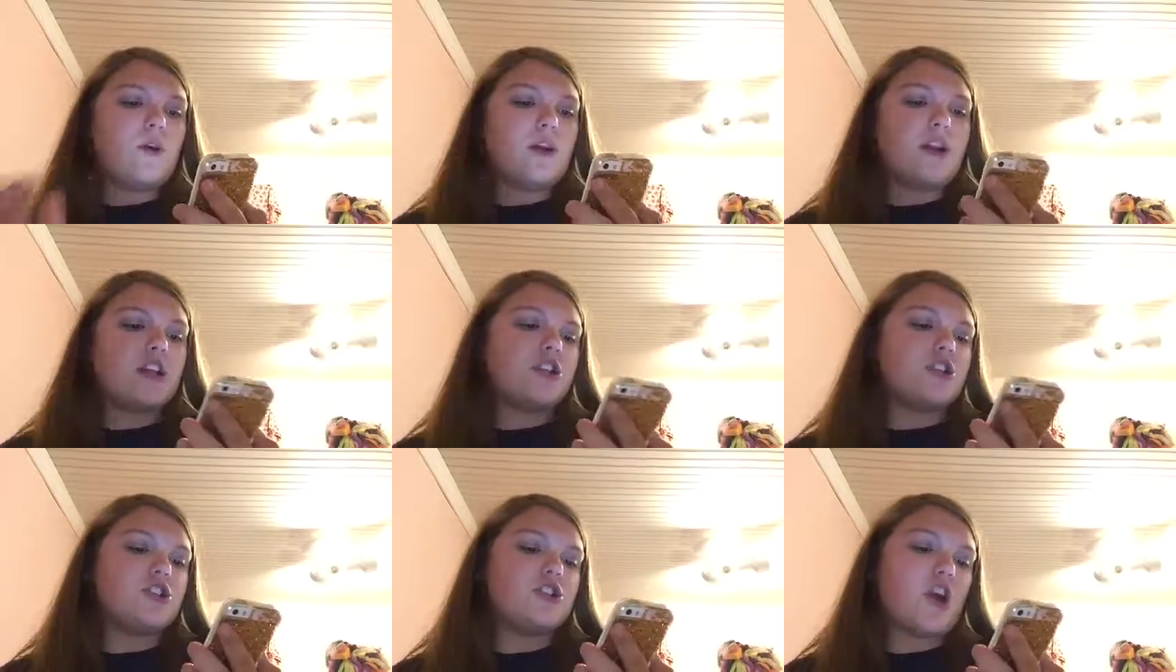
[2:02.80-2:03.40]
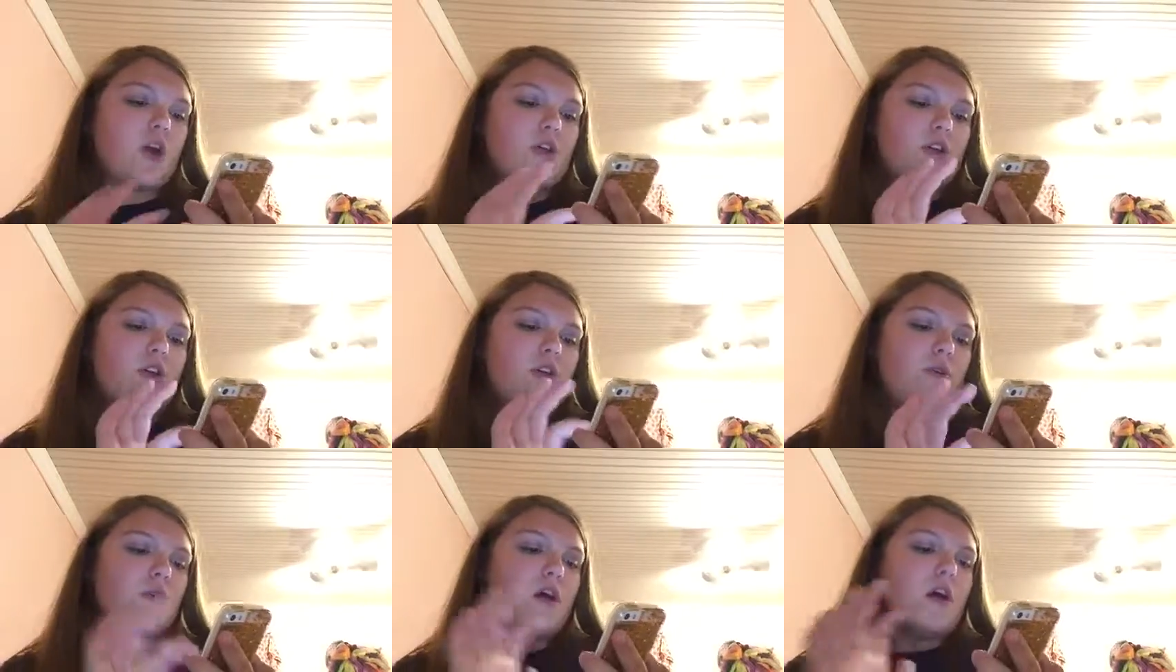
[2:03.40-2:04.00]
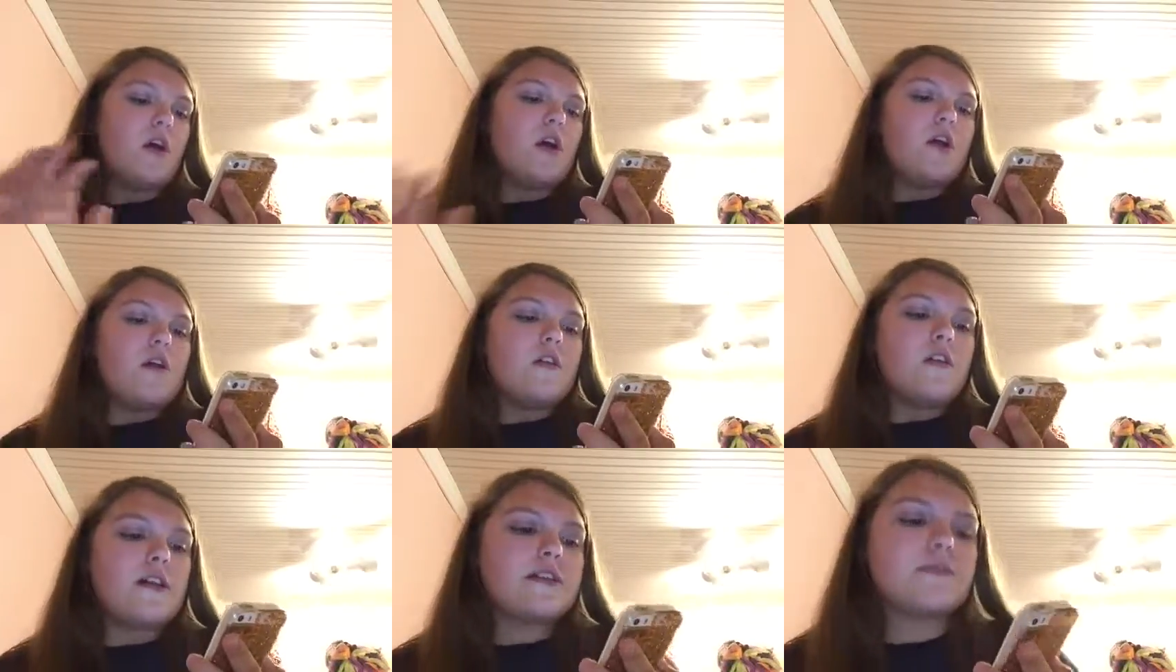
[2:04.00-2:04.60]
one and just show you.
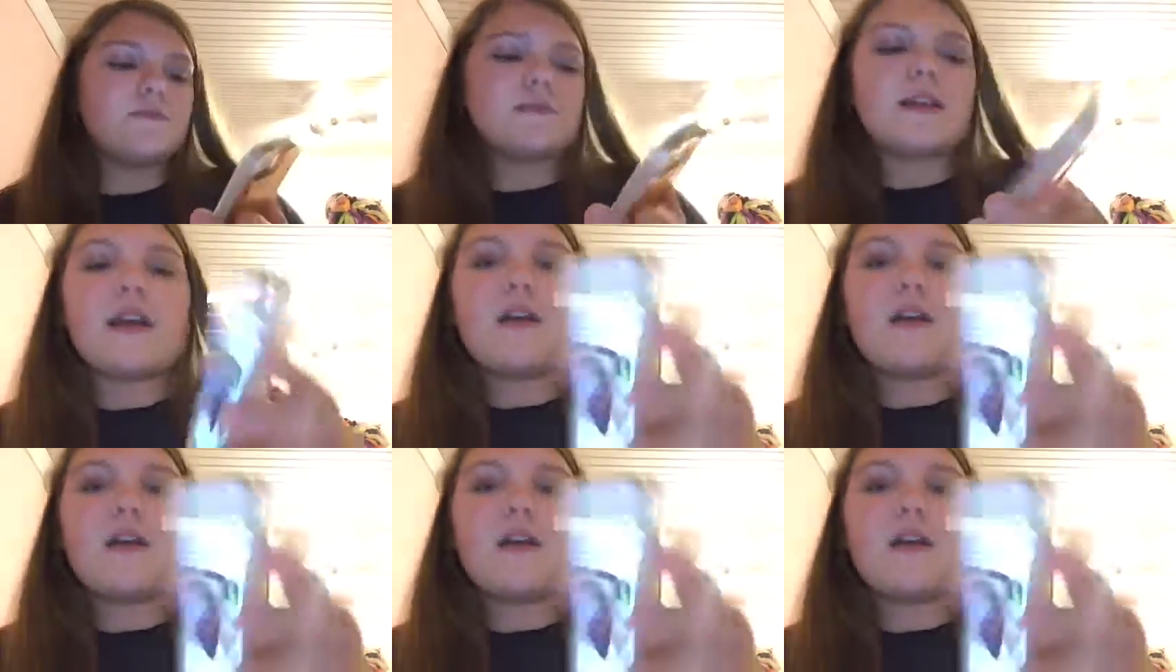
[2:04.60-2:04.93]
This was